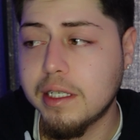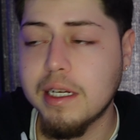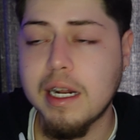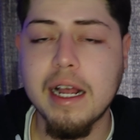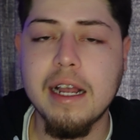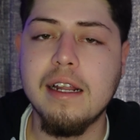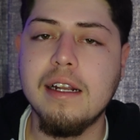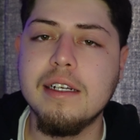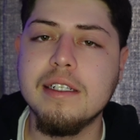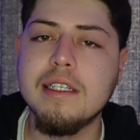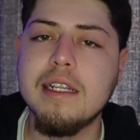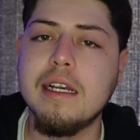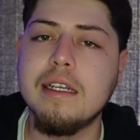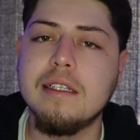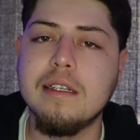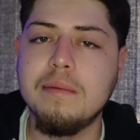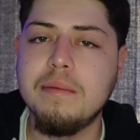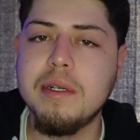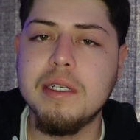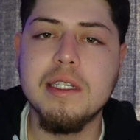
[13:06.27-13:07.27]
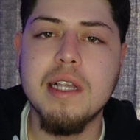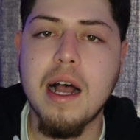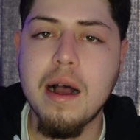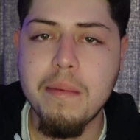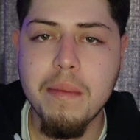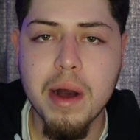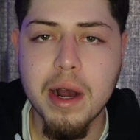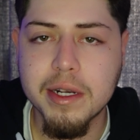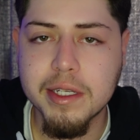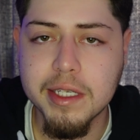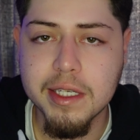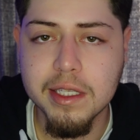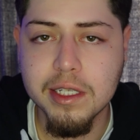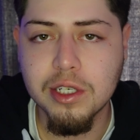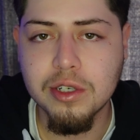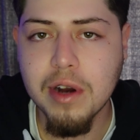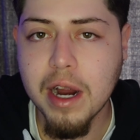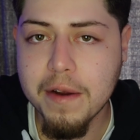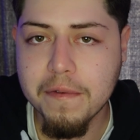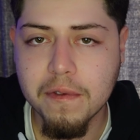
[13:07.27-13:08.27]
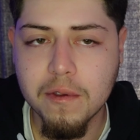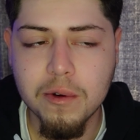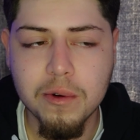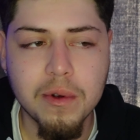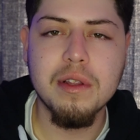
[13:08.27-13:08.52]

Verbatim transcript: Like it looks like somebody's hotboxing the drive-thru.